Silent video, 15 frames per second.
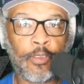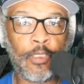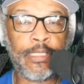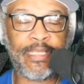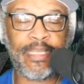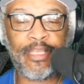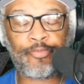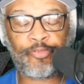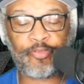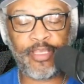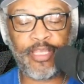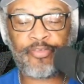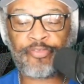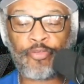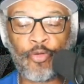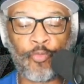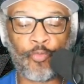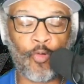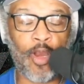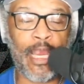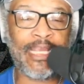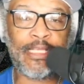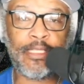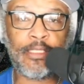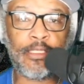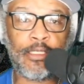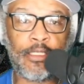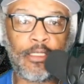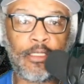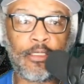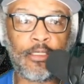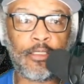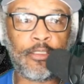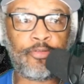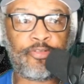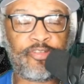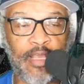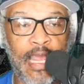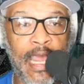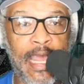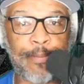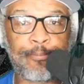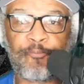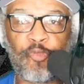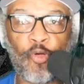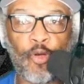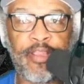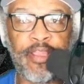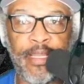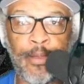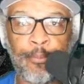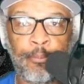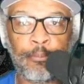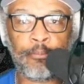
is this the right job for them?